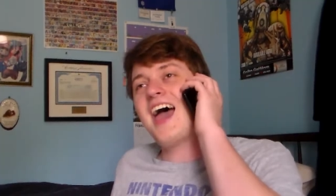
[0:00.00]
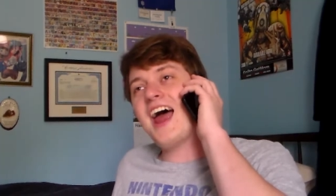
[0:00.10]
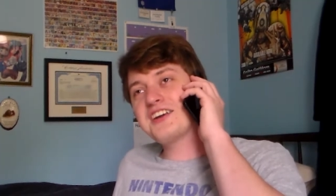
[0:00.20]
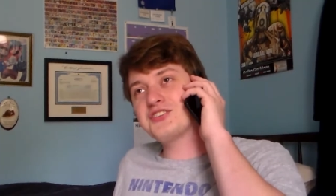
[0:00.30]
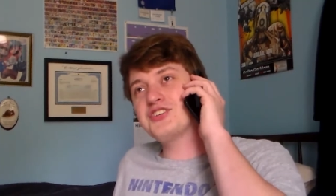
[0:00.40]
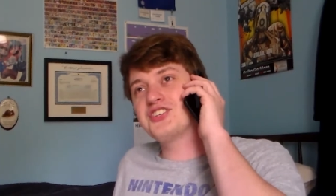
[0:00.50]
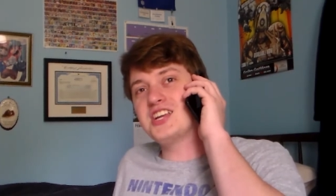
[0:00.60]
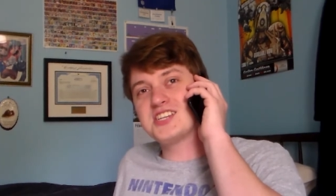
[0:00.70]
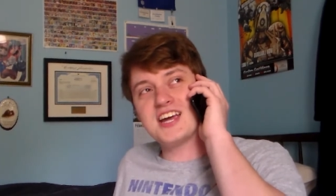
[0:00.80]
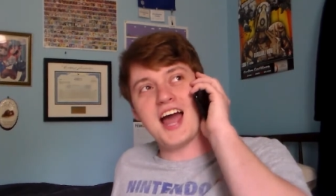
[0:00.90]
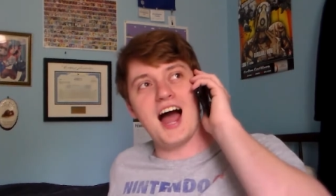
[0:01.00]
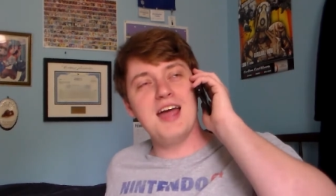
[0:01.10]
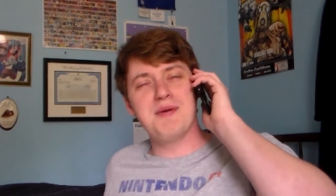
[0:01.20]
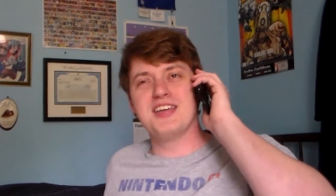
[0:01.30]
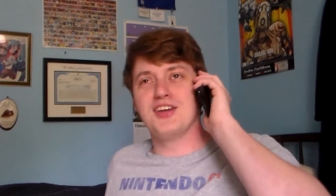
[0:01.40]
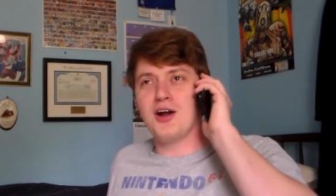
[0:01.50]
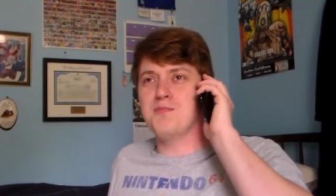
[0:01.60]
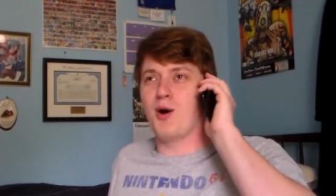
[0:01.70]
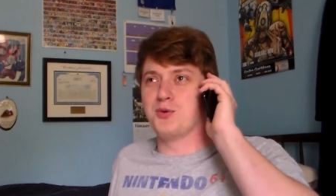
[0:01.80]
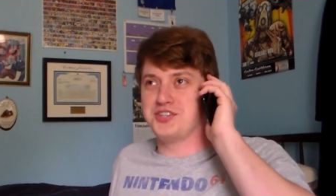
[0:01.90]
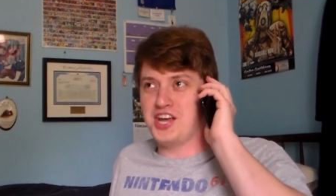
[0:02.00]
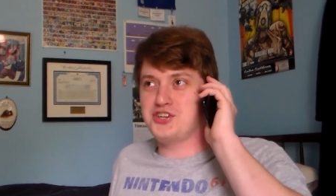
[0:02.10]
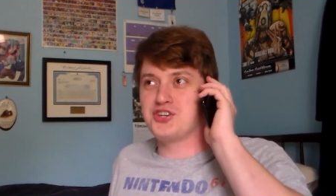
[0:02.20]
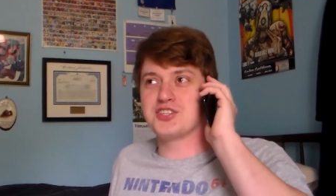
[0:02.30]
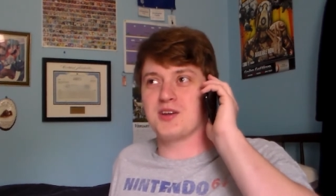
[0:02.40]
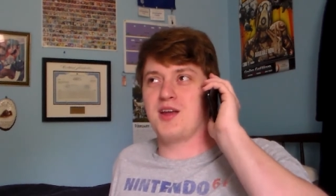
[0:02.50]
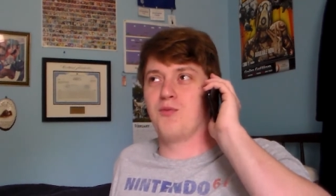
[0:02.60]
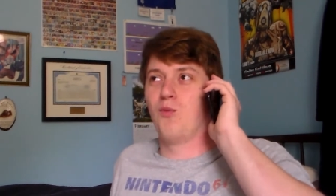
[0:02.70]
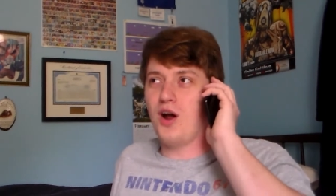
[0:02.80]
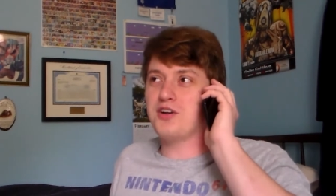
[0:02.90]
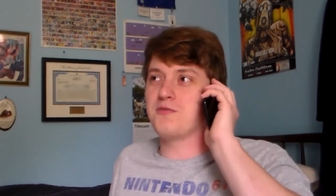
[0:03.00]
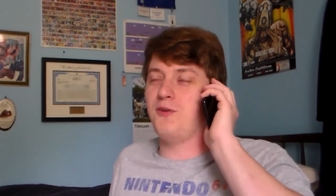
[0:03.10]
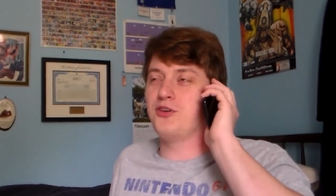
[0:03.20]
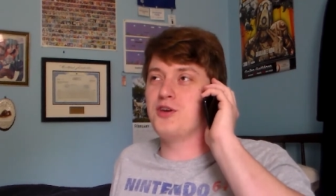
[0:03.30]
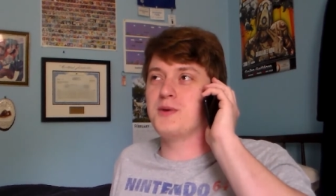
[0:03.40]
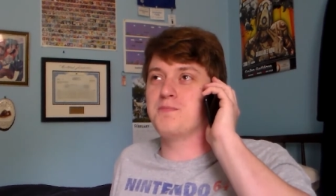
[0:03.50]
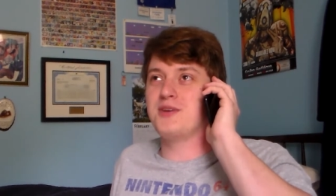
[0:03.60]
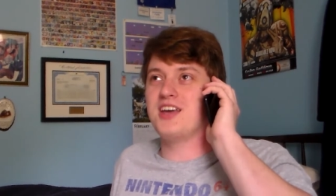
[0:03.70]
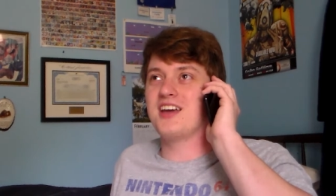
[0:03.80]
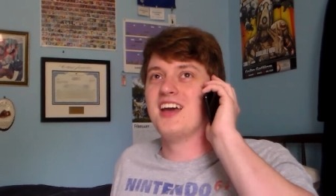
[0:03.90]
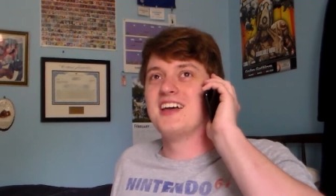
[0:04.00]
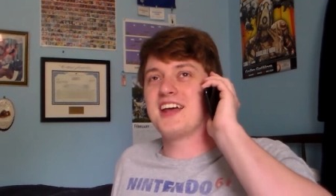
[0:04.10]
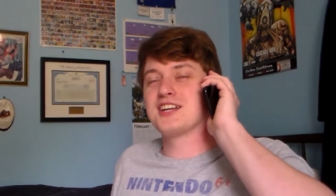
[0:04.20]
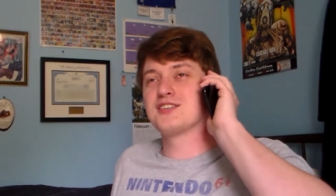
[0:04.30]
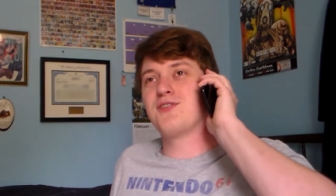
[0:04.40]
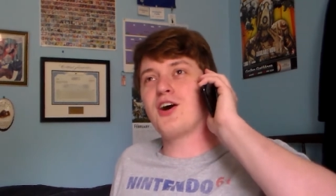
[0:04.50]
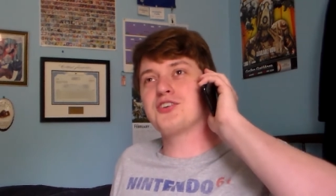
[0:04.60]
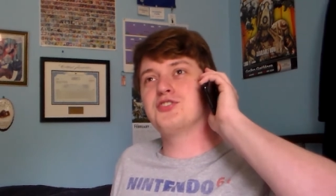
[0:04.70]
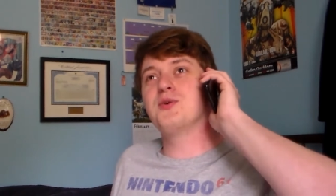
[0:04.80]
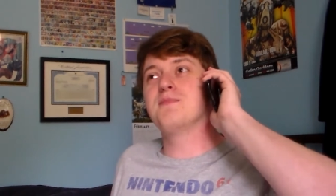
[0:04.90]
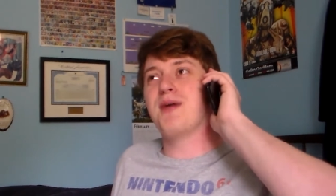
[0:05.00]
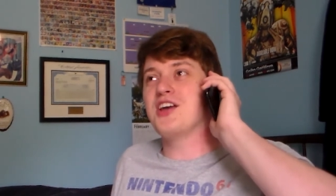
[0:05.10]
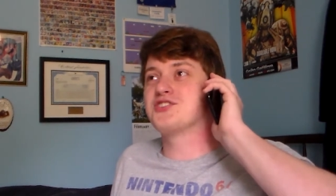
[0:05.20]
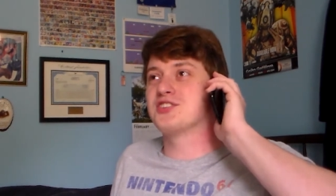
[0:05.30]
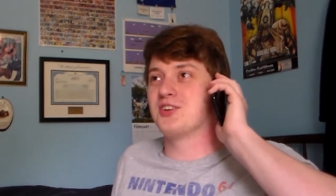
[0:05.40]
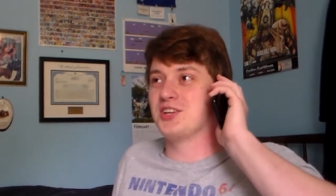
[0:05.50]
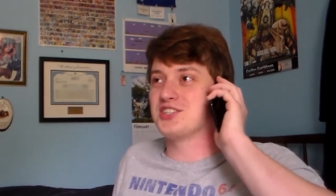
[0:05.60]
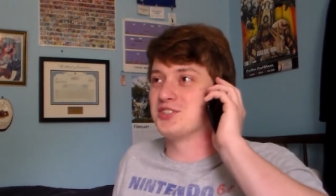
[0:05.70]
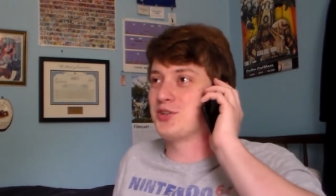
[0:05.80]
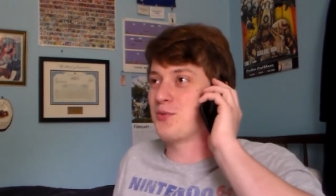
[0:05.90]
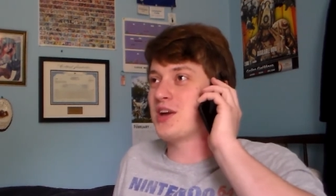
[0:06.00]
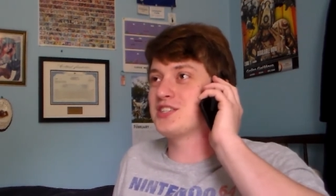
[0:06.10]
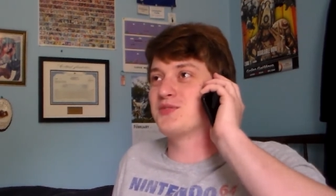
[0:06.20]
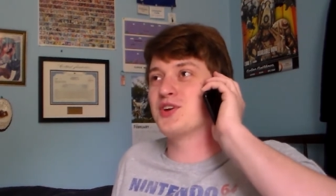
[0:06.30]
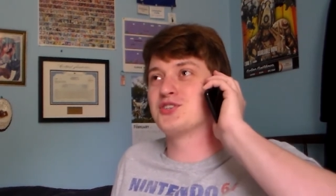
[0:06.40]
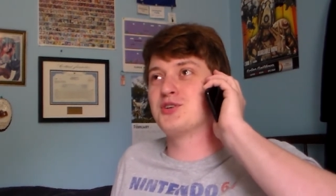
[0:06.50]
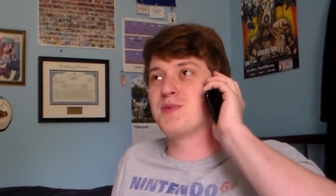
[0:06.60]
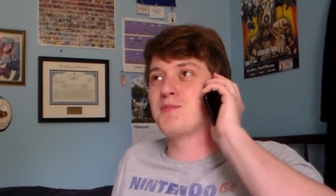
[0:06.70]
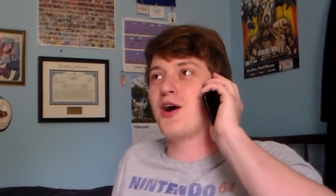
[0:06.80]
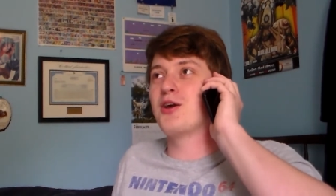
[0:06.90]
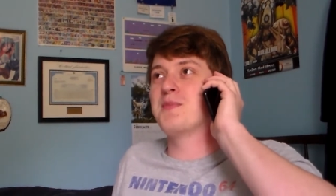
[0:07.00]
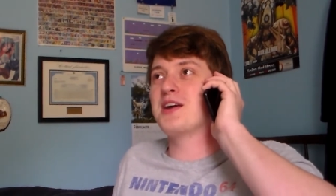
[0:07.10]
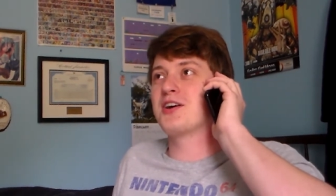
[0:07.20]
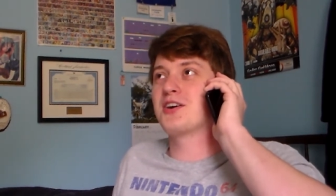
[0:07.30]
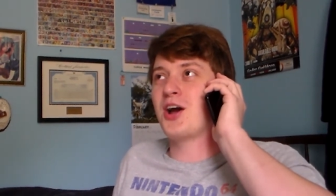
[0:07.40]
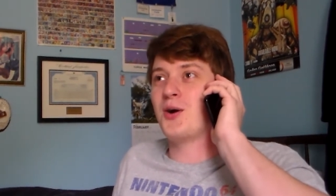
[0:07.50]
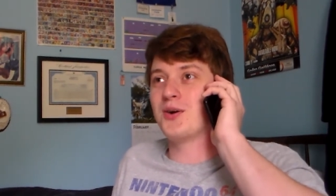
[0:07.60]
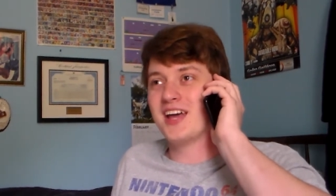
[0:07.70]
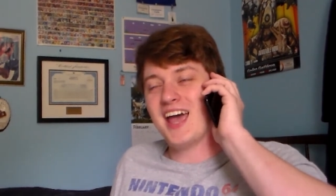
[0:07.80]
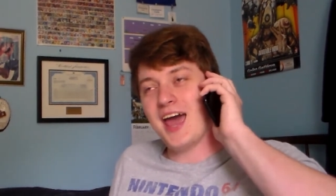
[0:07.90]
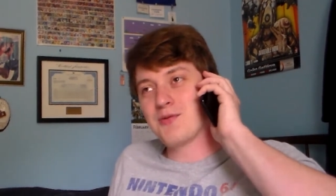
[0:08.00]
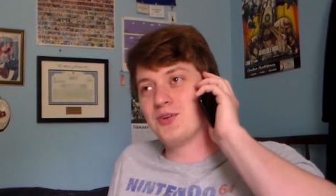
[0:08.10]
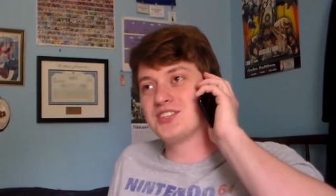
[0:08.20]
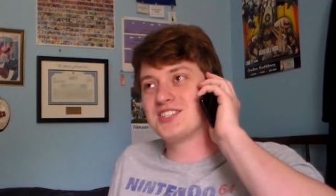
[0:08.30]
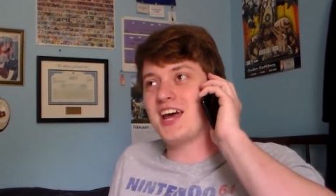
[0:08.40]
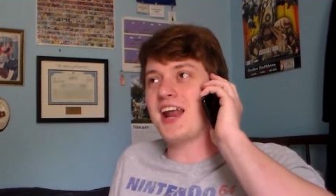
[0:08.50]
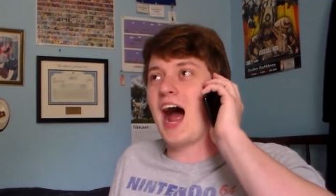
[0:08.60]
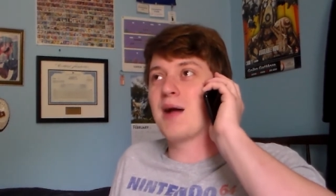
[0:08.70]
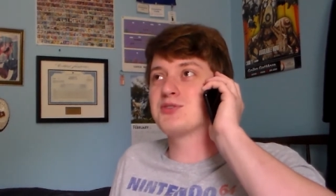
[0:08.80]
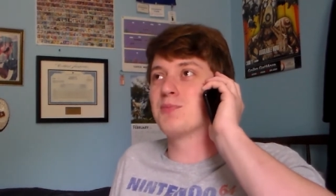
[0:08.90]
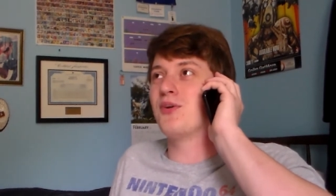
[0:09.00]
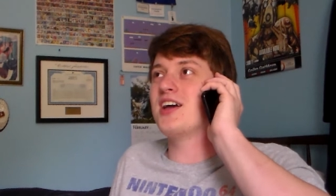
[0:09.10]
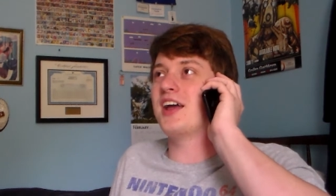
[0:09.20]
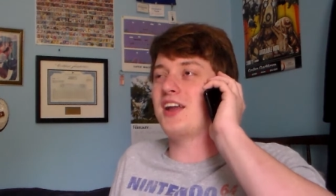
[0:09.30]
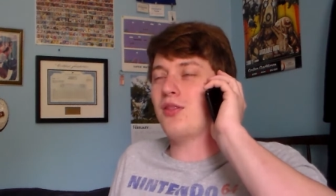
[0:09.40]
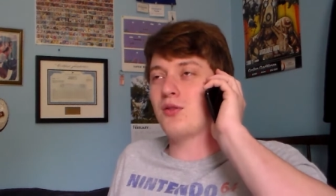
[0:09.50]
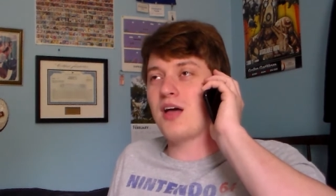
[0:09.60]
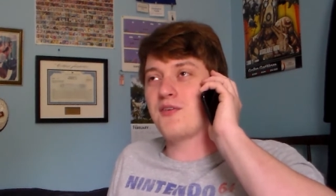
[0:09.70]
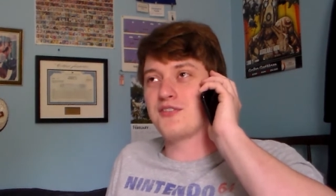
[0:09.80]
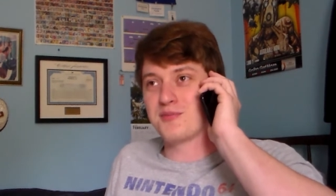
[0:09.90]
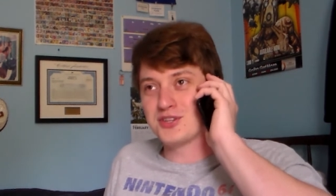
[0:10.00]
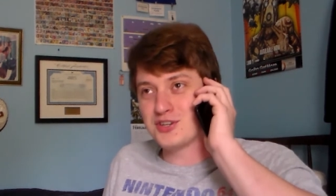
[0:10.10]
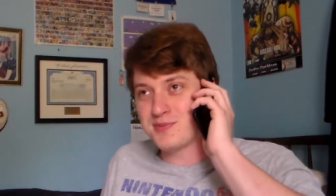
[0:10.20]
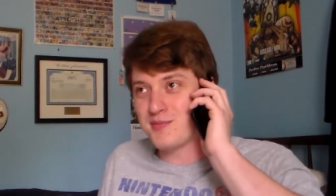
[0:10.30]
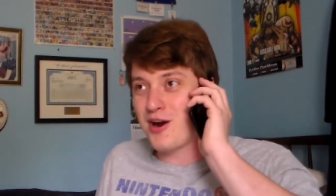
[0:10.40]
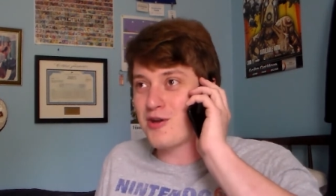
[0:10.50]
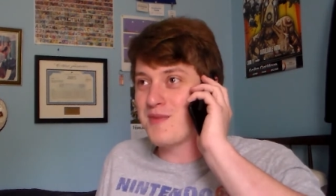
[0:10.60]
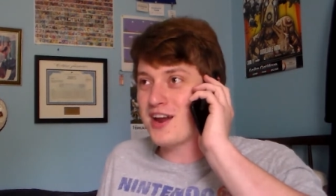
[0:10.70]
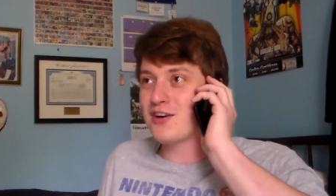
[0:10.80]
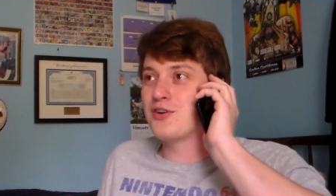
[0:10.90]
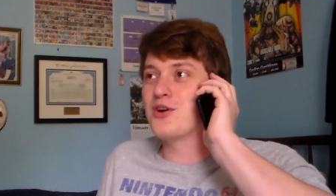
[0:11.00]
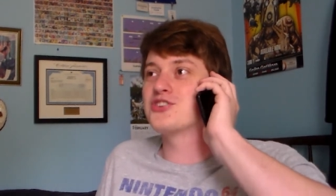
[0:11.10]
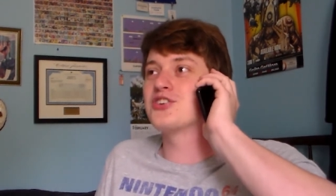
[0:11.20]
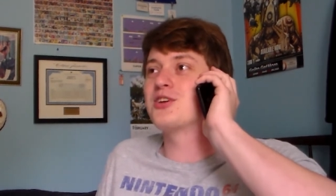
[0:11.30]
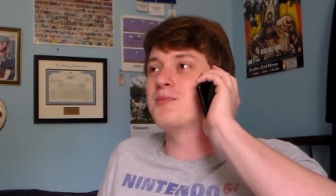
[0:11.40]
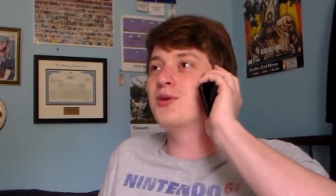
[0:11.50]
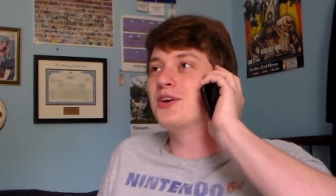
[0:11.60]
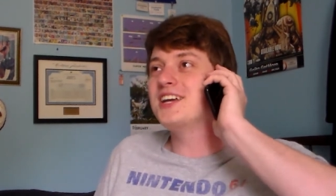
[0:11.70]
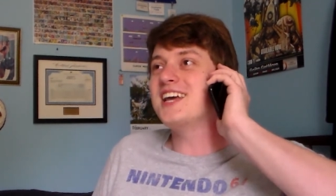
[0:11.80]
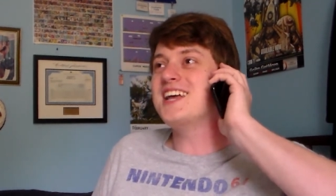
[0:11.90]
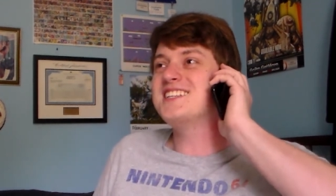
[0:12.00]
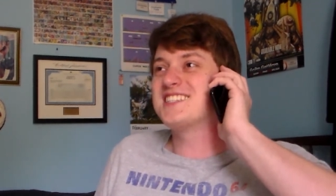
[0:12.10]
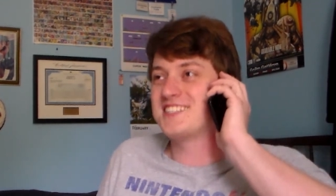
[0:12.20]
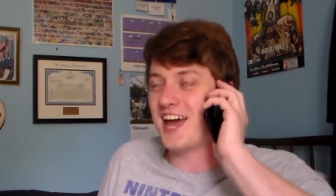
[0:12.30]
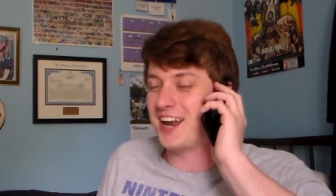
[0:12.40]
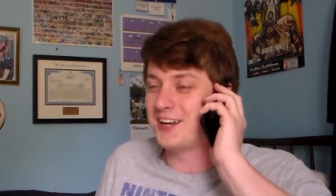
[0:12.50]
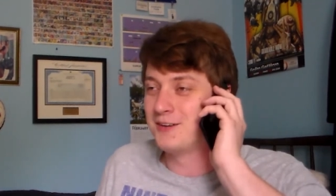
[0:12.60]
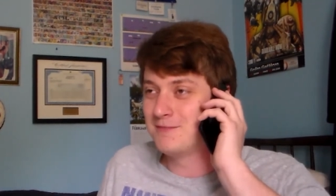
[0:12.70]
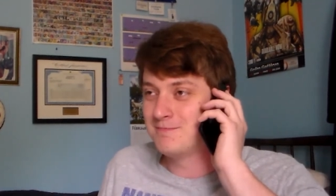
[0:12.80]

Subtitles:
Actually, CJ, I am a young, bodacious, and wonderful human being that is far too impatient to listen to the rest of your Super Mario Maker code and will instead opt to play another level from the Super Mario Maker creation community instead.